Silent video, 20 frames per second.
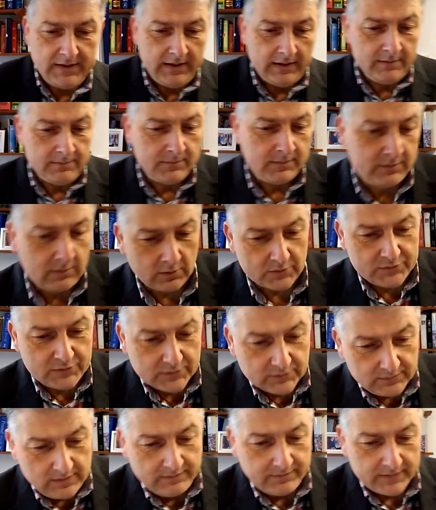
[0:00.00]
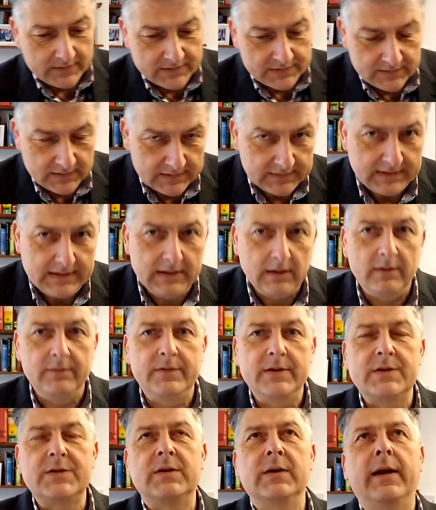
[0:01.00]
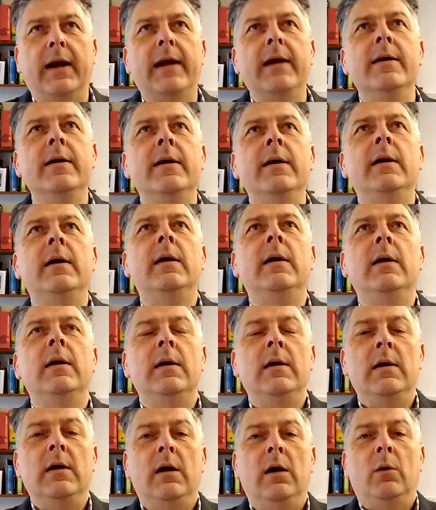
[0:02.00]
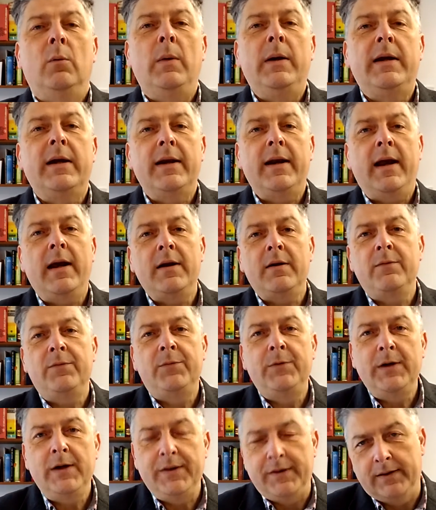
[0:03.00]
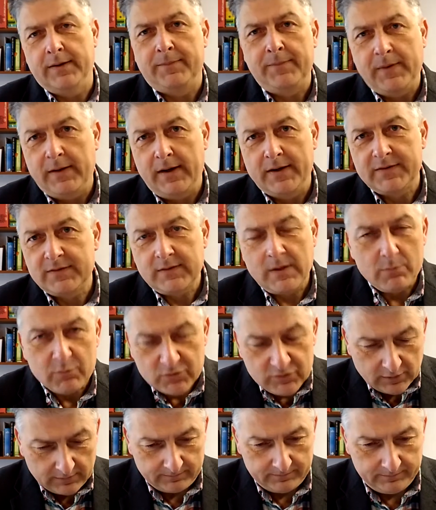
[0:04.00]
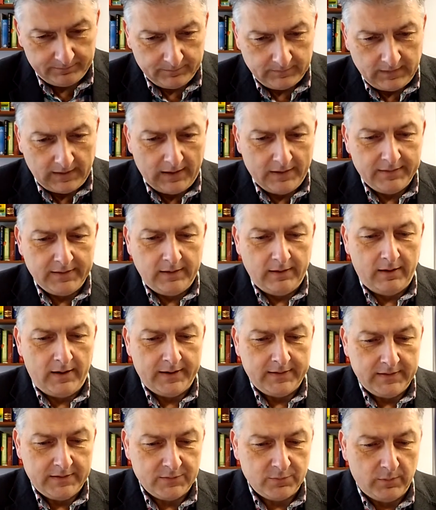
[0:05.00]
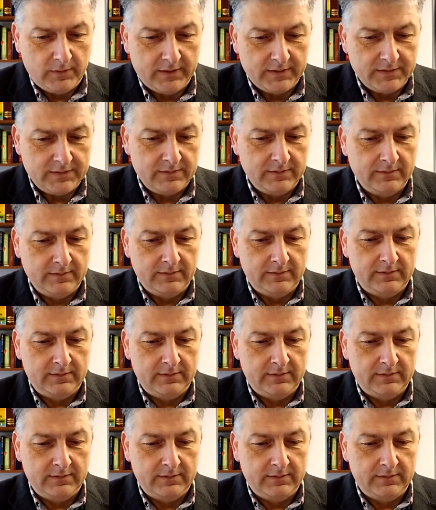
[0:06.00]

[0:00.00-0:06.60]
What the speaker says: here, Colossians 3 verse 13, our verse today, we can add a further assumption underlying these words.